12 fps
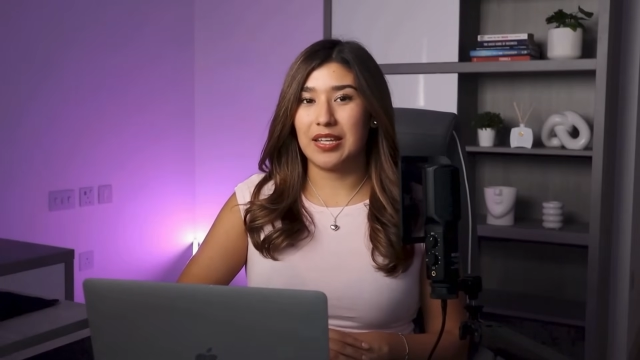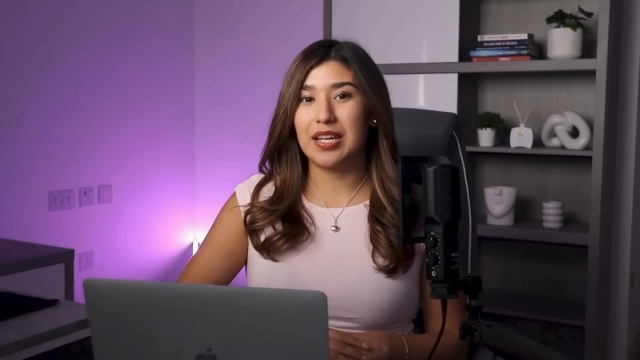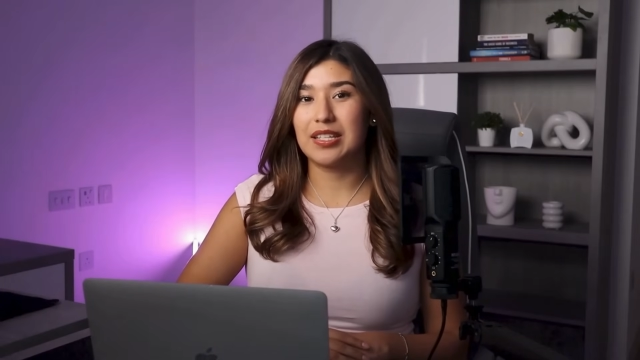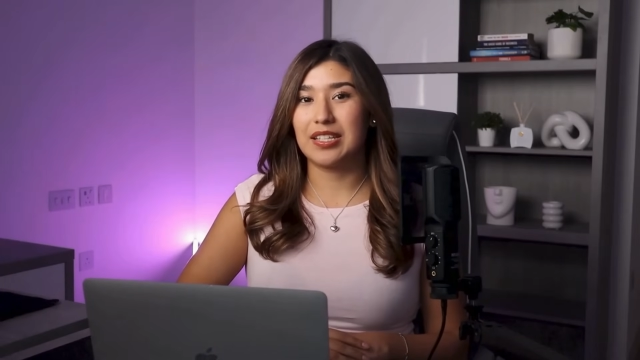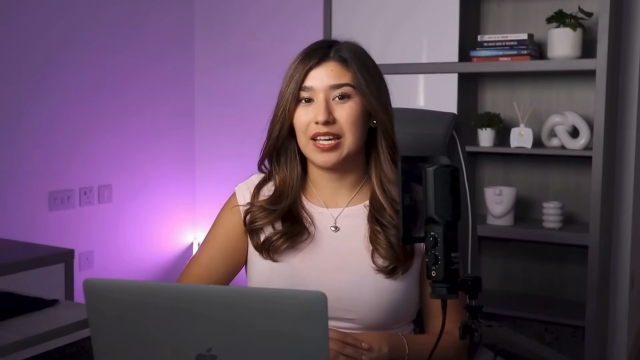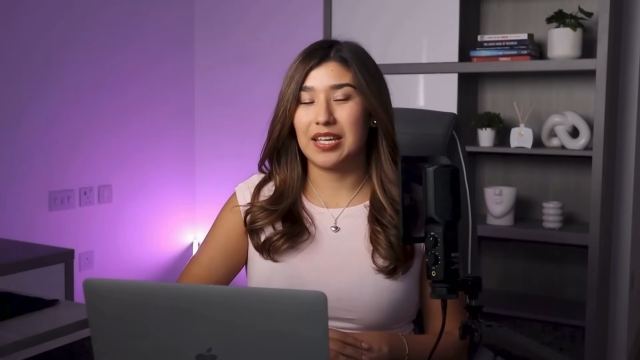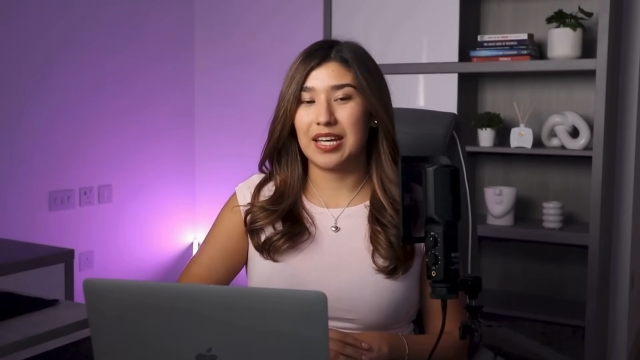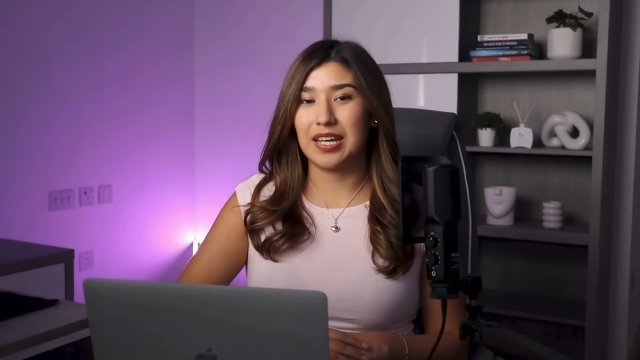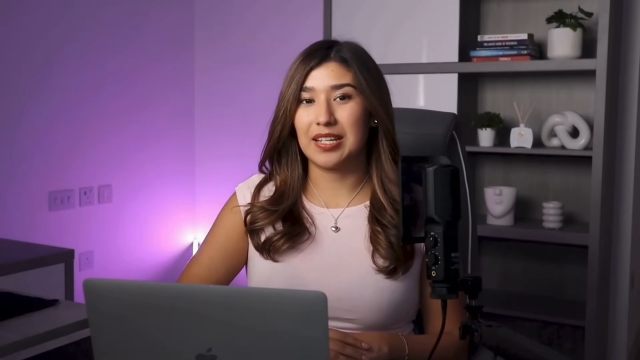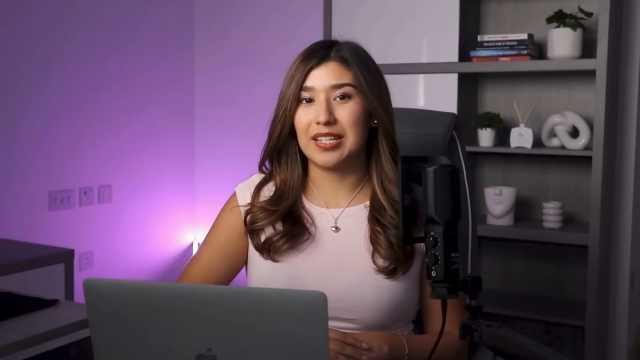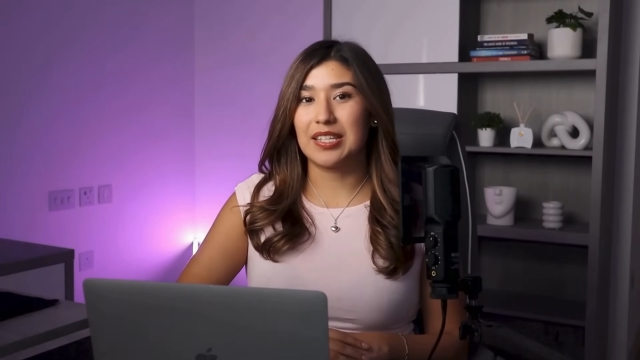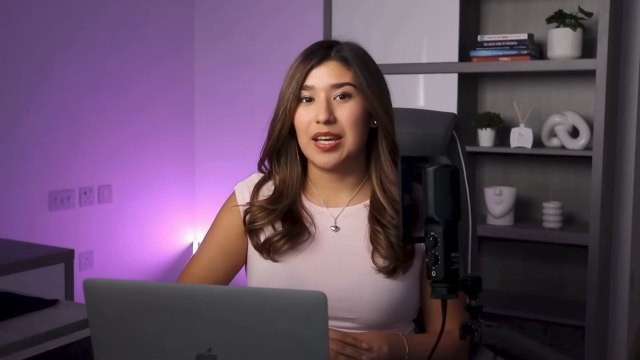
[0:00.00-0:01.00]
they stay
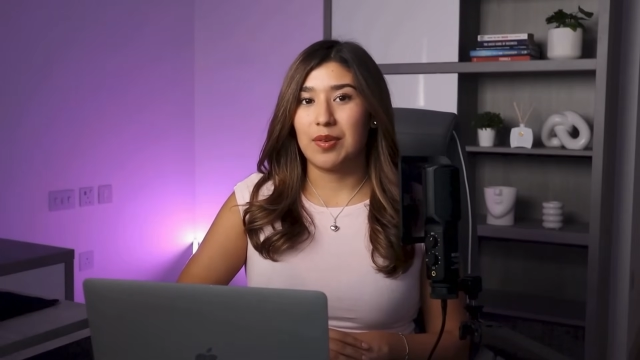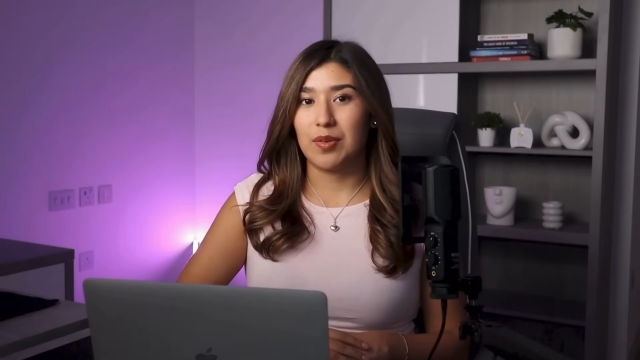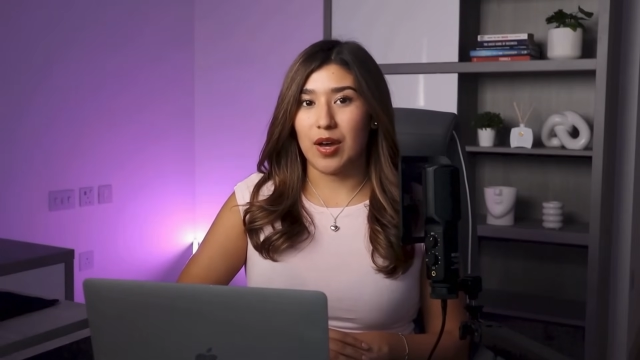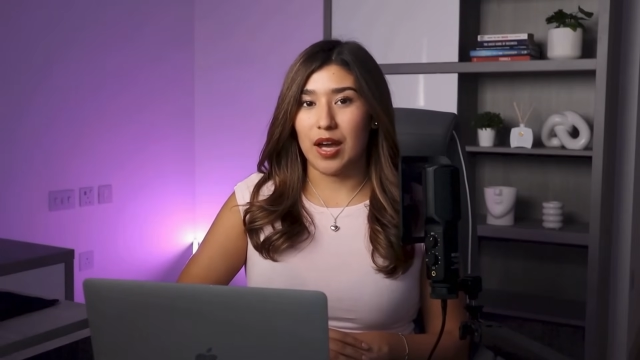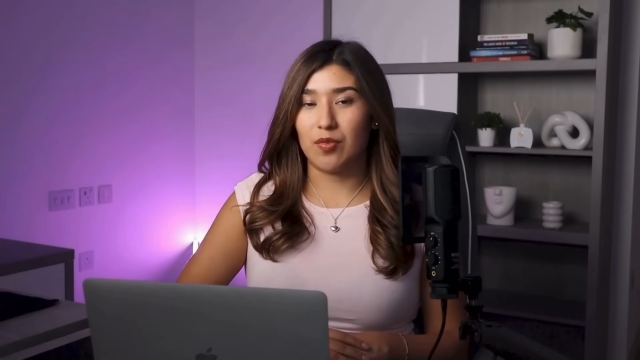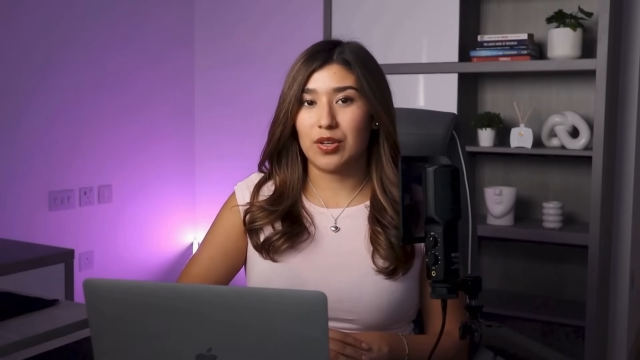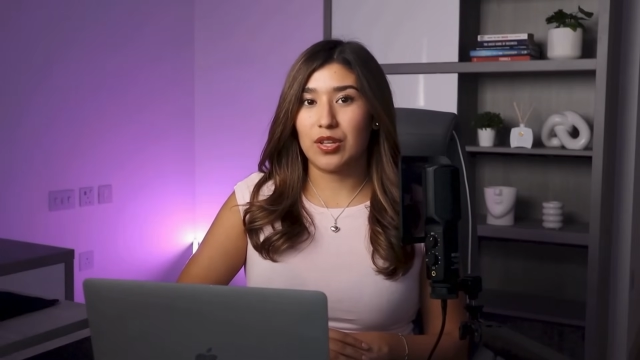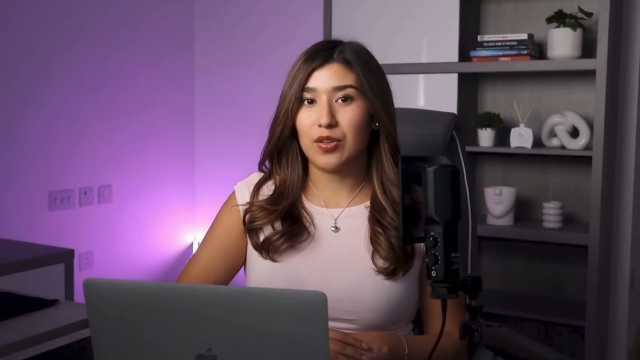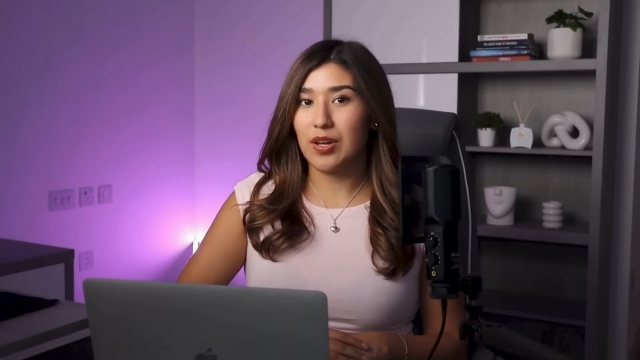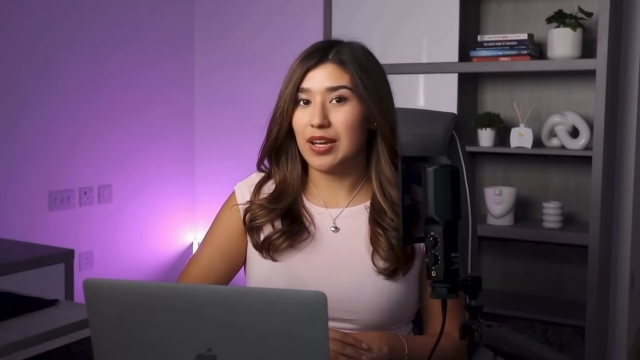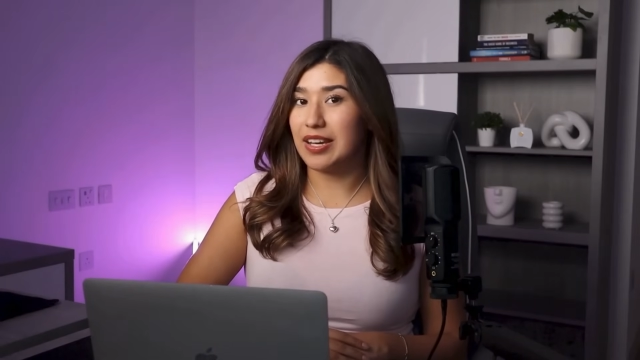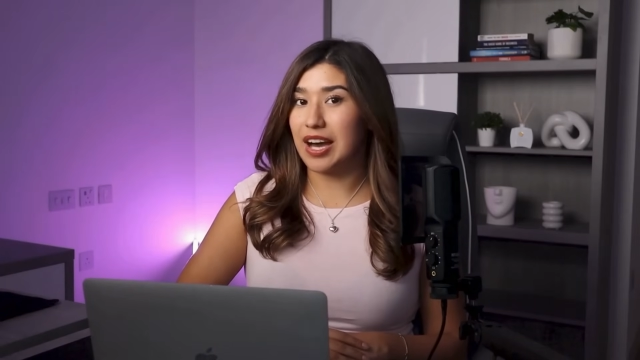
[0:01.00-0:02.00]
exactly the same throughout
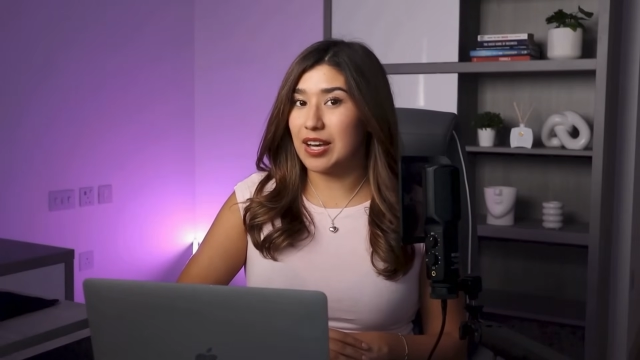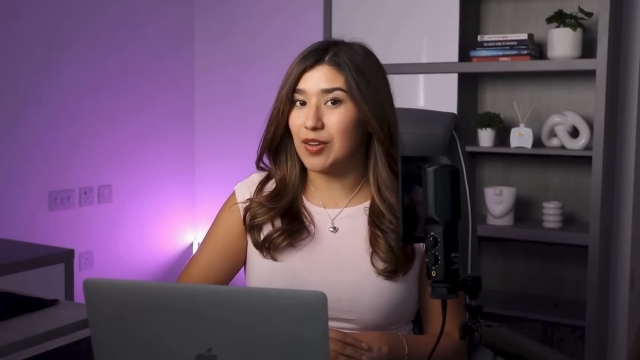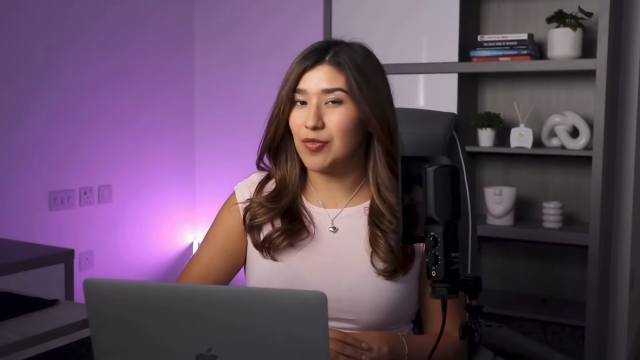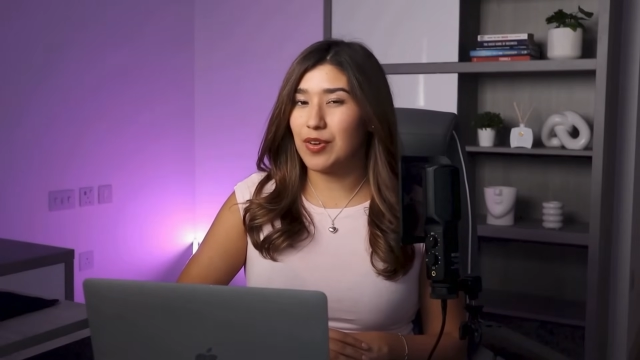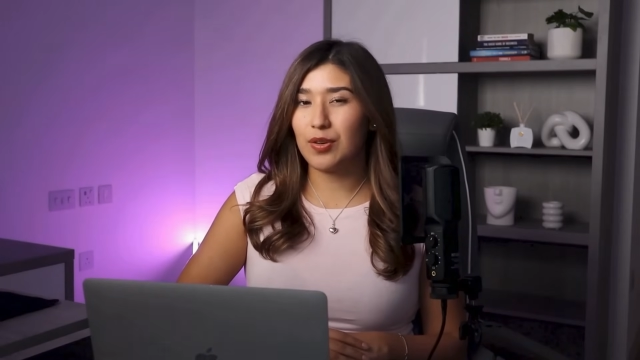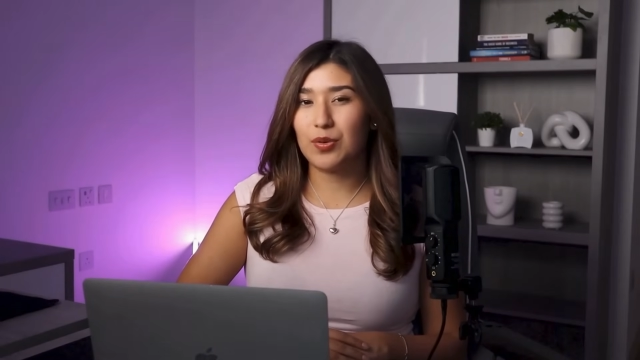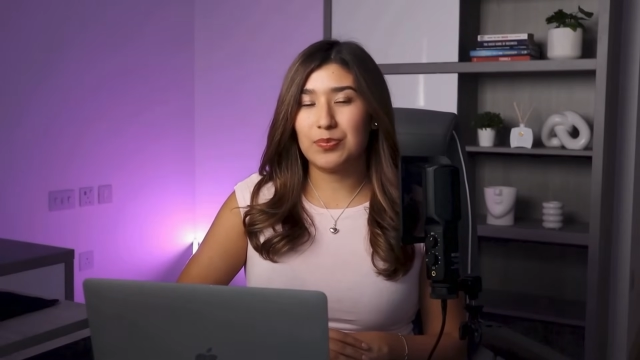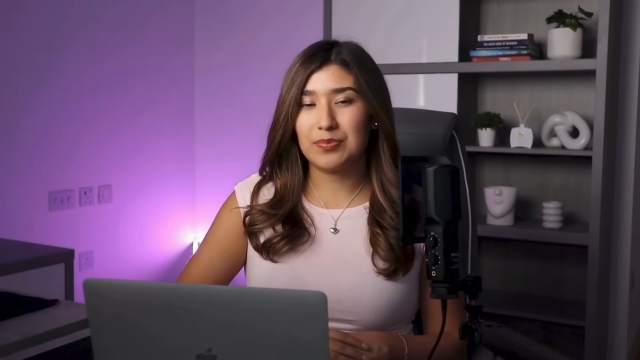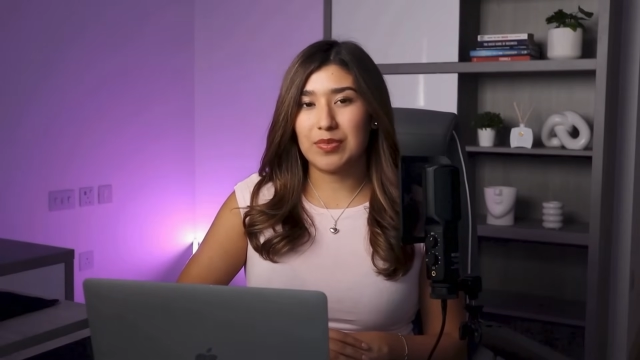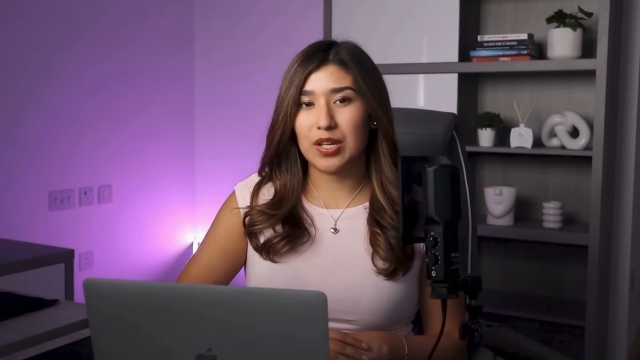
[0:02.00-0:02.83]
your entire video.